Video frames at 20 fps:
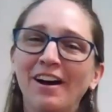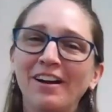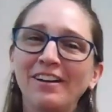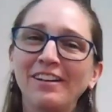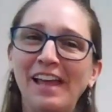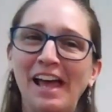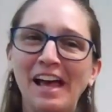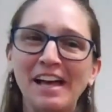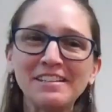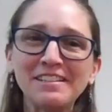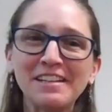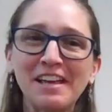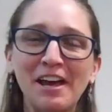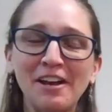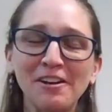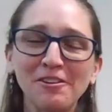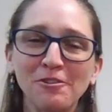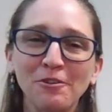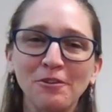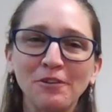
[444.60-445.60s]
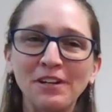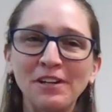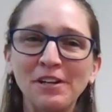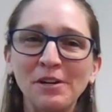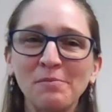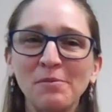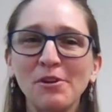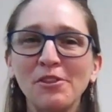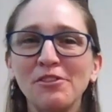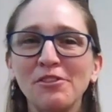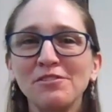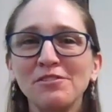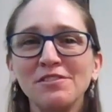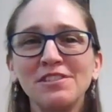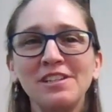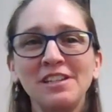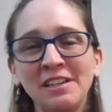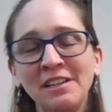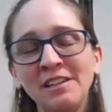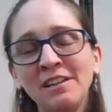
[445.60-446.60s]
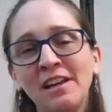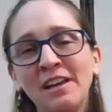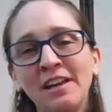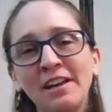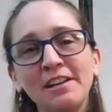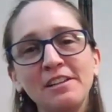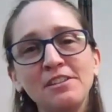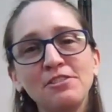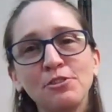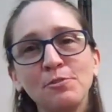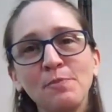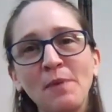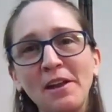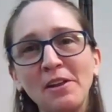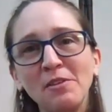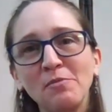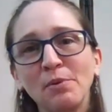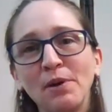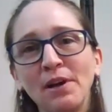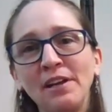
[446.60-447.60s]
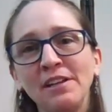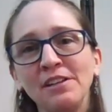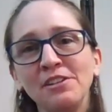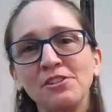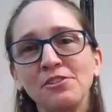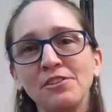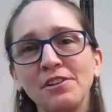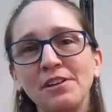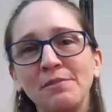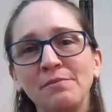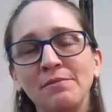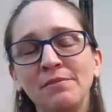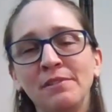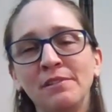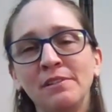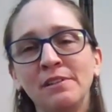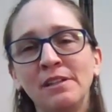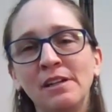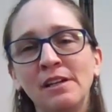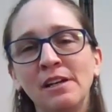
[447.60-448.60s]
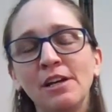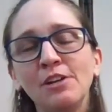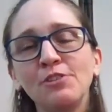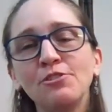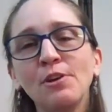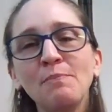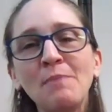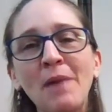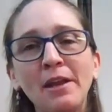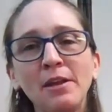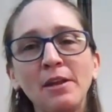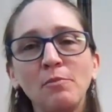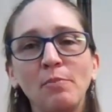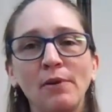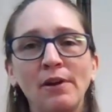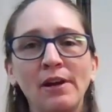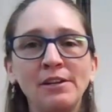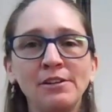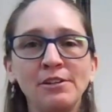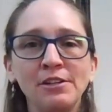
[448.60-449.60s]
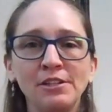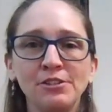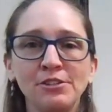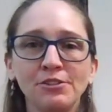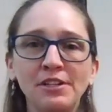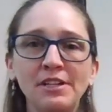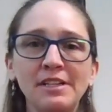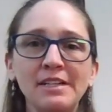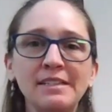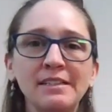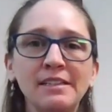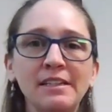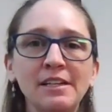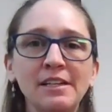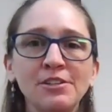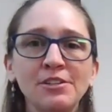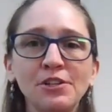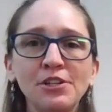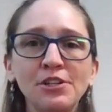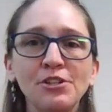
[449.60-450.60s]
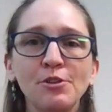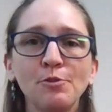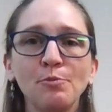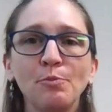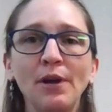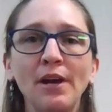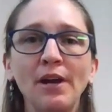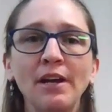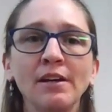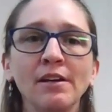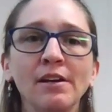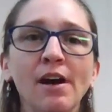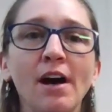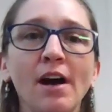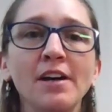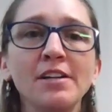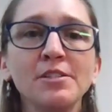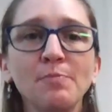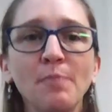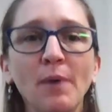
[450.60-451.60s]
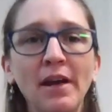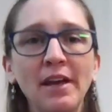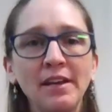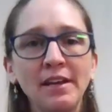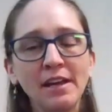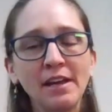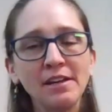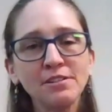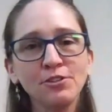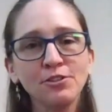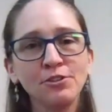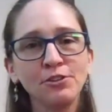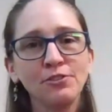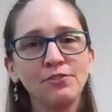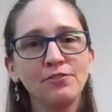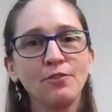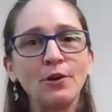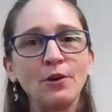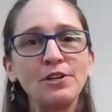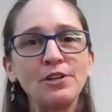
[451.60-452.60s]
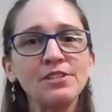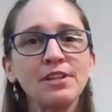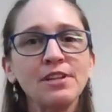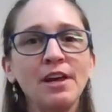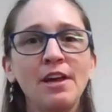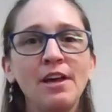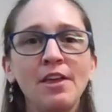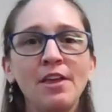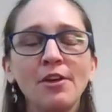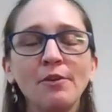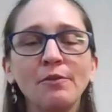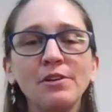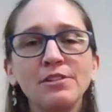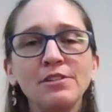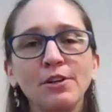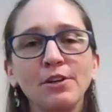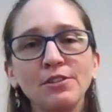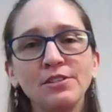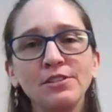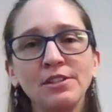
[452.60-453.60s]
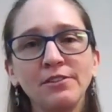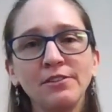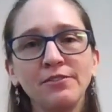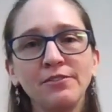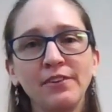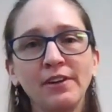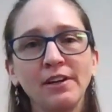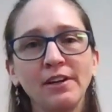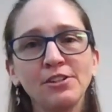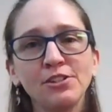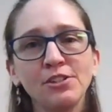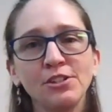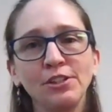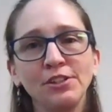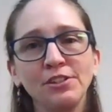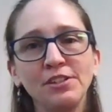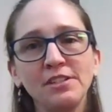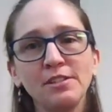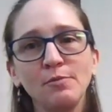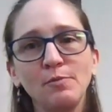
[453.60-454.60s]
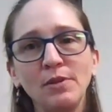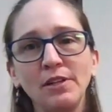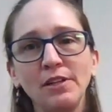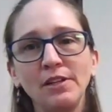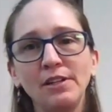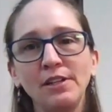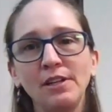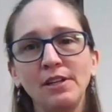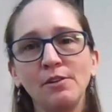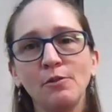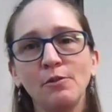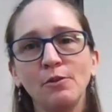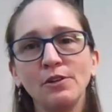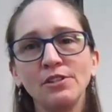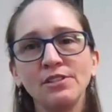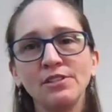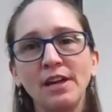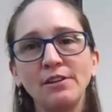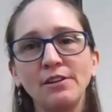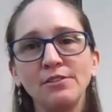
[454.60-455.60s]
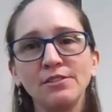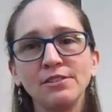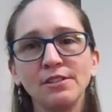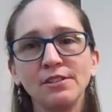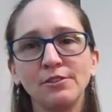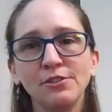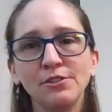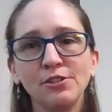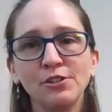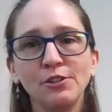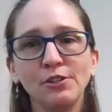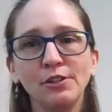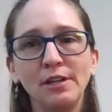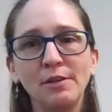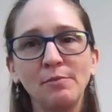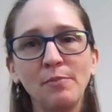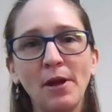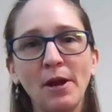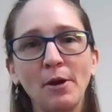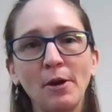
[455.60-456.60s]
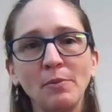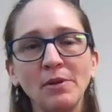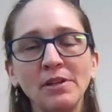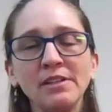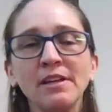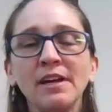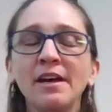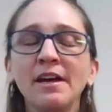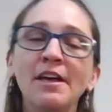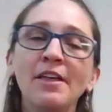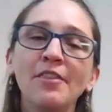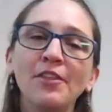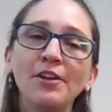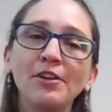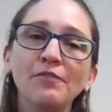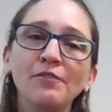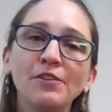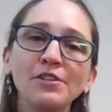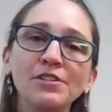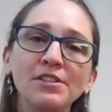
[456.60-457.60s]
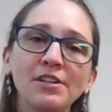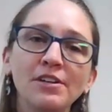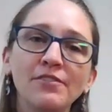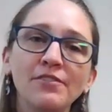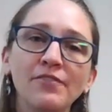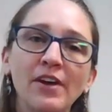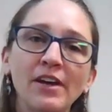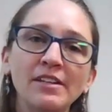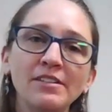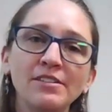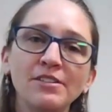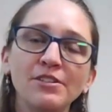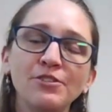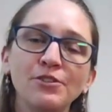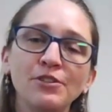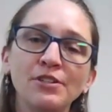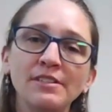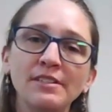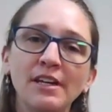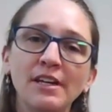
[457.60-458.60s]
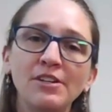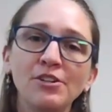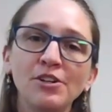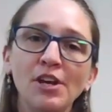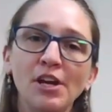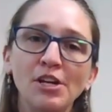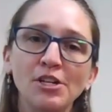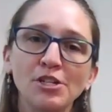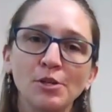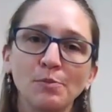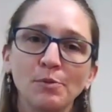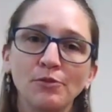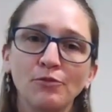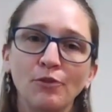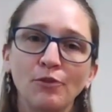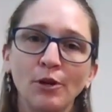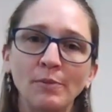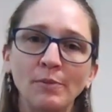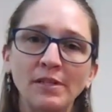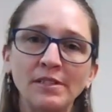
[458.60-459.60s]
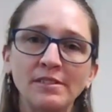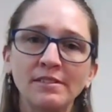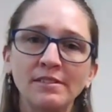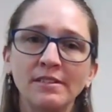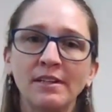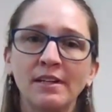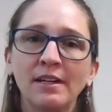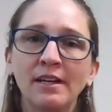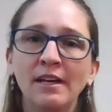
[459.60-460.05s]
Our last category, number 13, is traumatic brain injury. A traumatic brain injury is an injury to the brain caused by an external force that results in a functional disability or psychosocial impairment that adversely affects the student's educational performance.